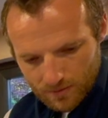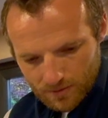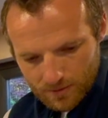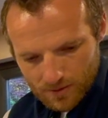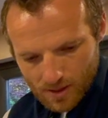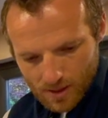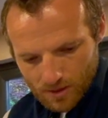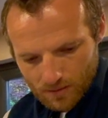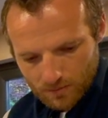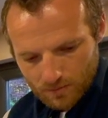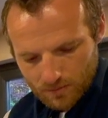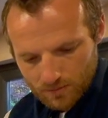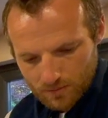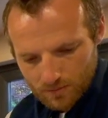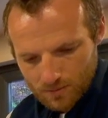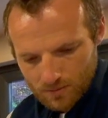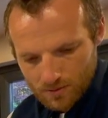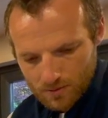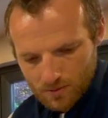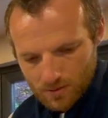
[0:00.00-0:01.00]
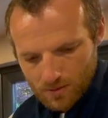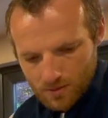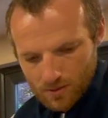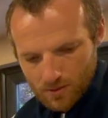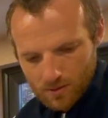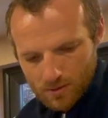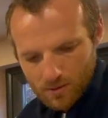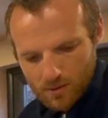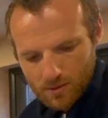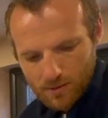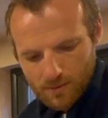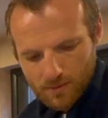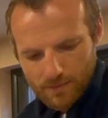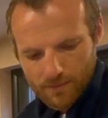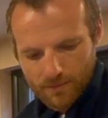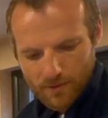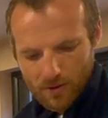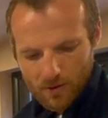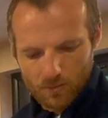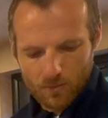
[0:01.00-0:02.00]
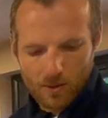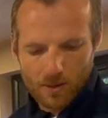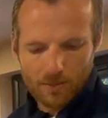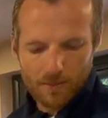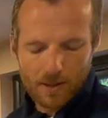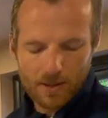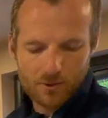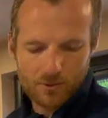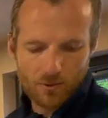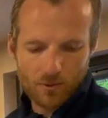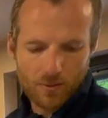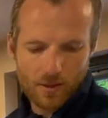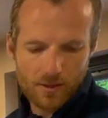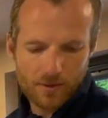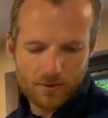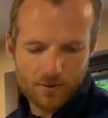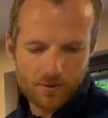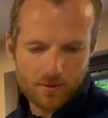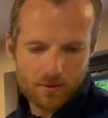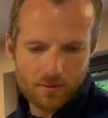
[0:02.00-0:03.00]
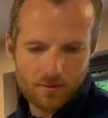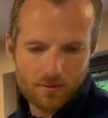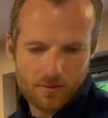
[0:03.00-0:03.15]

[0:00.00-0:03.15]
So very well made as always.